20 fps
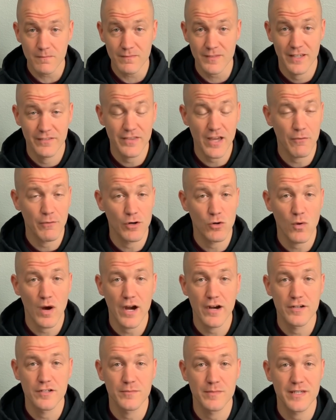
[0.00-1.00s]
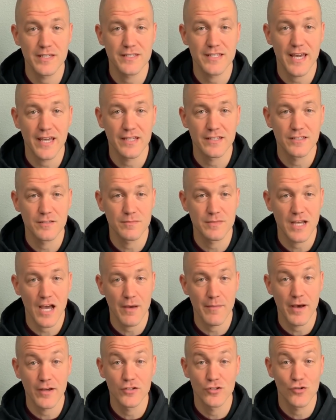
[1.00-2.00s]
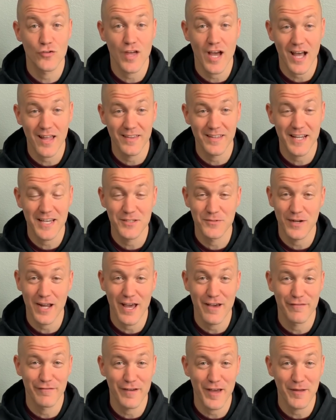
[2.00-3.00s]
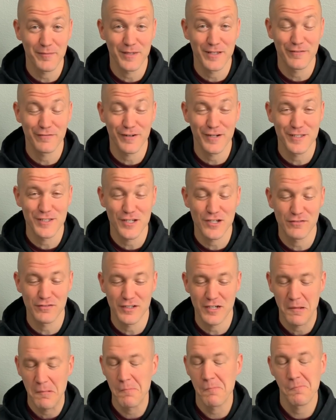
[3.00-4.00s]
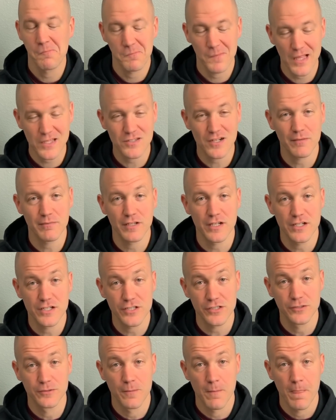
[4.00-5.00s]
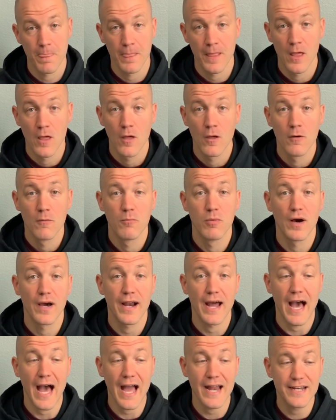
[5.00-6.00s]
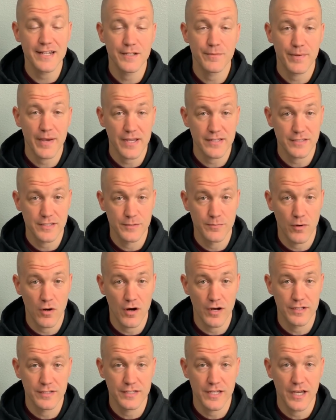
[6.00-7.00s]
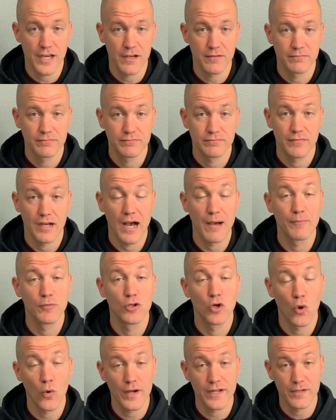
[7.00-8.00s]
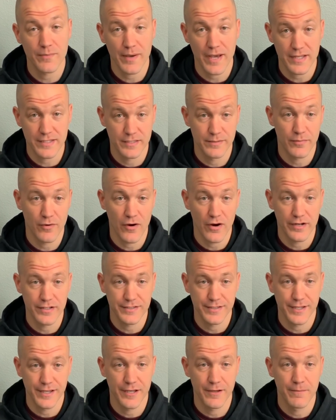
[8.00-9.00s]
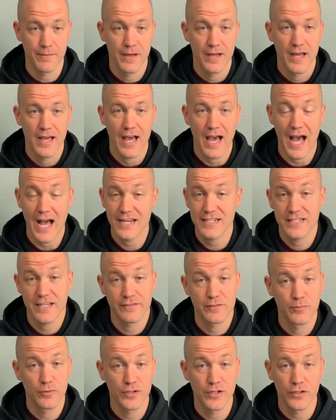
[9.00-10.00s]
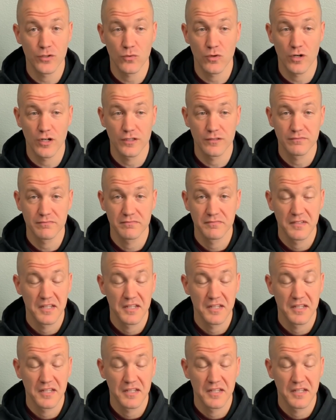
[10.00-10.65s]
If that requires me taking some time out during the holidays when I have family and friends over, that's what I'm going to do. But I need to pass this bar exam. I'm going to pass the bar exam. I just have to put in the work.